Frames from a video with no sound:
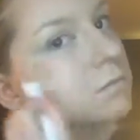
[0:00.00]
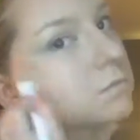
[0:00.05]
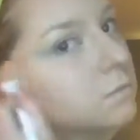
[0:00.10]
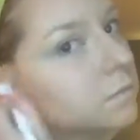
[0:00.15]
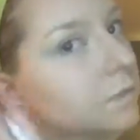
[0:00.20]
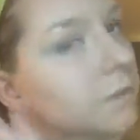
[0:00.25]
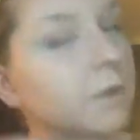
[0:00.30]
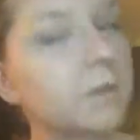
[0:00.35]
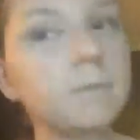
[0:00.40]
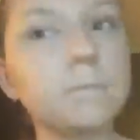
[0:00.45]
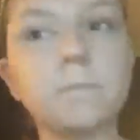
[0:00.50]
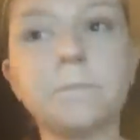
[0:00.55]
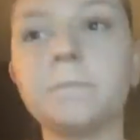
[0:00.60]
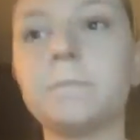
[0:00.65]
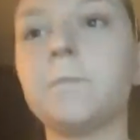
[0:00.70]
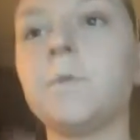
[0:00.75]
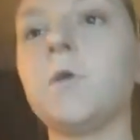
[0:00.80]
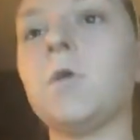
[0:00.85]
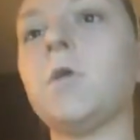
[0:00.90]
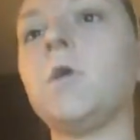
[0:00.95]
There.
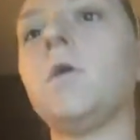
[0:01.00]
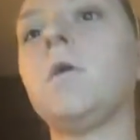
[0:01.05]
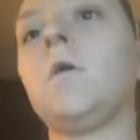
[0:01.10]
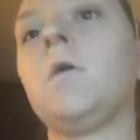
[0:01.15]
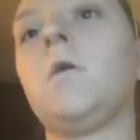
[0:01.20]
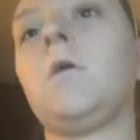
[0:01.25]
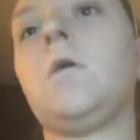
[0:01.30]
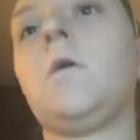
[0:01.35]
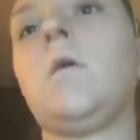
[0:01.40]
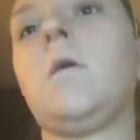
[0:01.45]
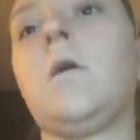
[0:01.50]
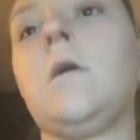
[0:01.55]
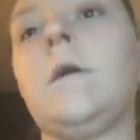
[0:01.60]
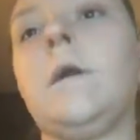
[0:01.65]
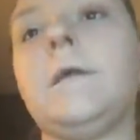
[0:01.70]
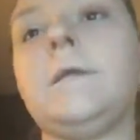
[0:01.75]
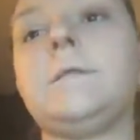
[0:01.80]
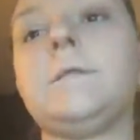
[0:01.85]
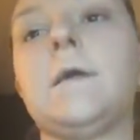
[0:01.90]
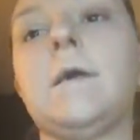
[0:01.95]

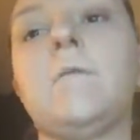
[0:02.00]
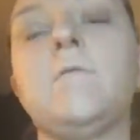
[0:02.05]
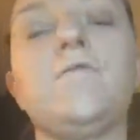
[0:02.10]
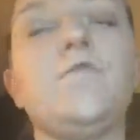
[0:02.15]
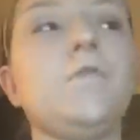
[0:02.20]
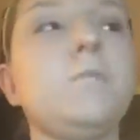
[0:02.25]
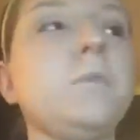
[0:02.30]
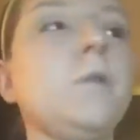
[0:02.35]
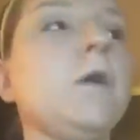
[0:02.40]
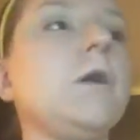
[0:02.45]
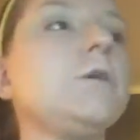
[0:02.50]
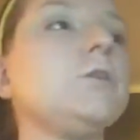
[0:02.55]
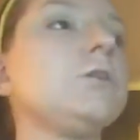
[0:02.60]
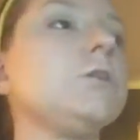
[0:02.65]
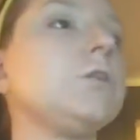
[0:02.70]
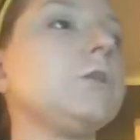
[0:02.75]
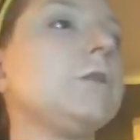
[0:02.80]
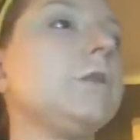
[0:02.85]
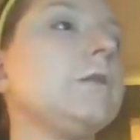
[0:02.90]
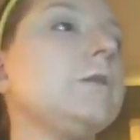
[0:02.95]
Alright, time for
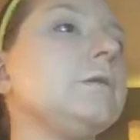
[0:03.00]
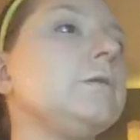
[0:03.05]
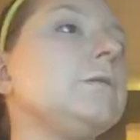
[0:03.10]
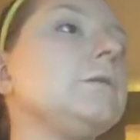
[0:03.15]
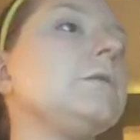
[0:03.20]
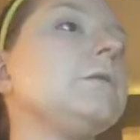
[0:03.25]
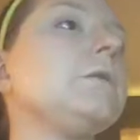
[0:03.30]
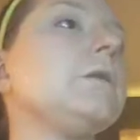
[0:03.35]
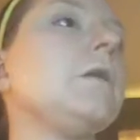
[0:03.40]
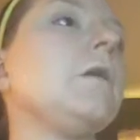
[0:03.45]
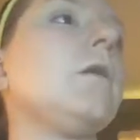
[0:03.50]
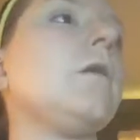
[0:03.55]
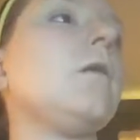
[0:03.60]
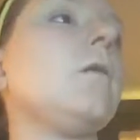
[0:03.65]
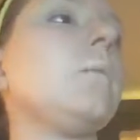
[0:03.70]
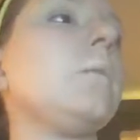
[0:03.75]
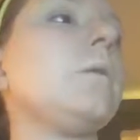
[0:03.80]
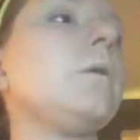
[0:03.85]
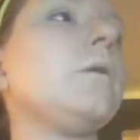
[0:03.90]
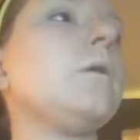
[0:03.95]
blush. Let's see here.
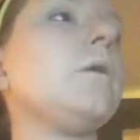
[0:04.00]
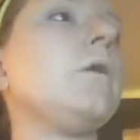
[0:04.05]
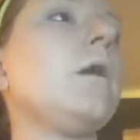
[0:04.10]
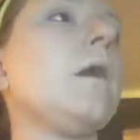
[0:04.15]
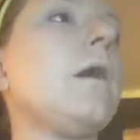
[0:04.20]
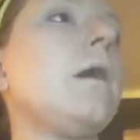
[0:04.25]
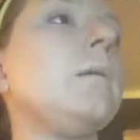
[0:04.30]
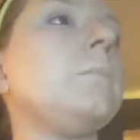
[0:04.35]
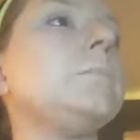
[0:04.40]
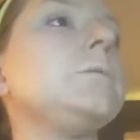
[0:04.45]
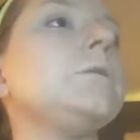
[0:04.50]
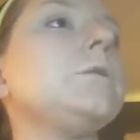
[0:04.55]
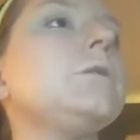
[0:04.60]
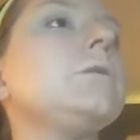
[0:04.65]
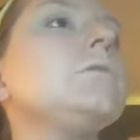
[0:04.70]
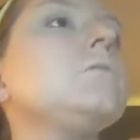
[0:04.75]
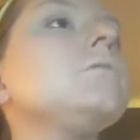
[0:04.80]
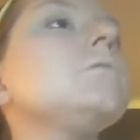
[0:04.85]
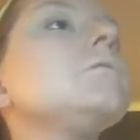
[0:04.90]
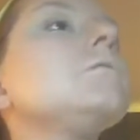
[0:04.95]
What are our
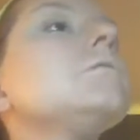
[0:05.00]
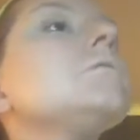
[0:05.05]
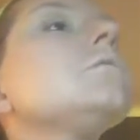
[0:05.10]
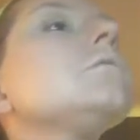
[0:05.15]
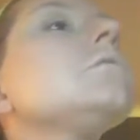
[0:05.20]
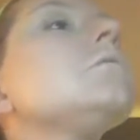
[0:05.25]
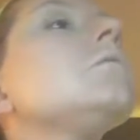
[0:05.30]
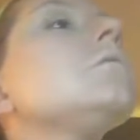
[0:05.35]
options?